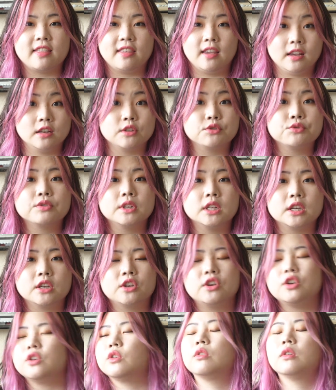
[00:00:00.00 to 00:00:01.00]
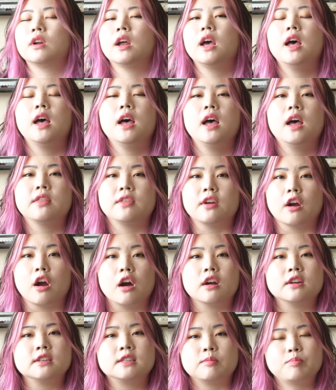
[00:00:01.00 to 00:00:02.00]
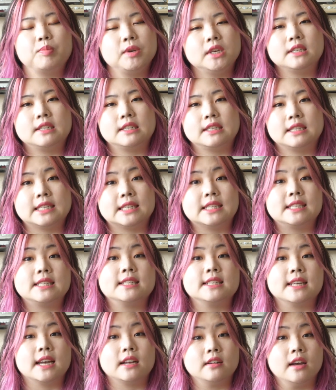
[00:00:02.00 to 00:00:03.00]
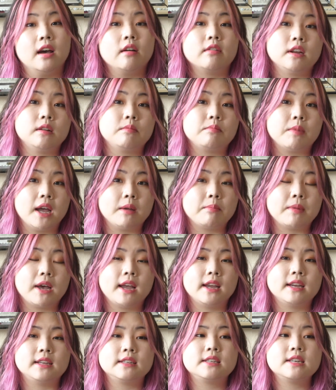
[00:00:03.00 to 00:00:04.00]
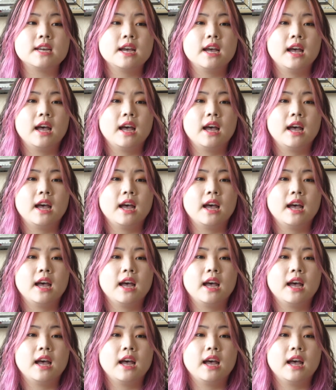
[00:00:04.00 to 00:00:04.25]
think is really cute. There are some pieces that stand out in my mind,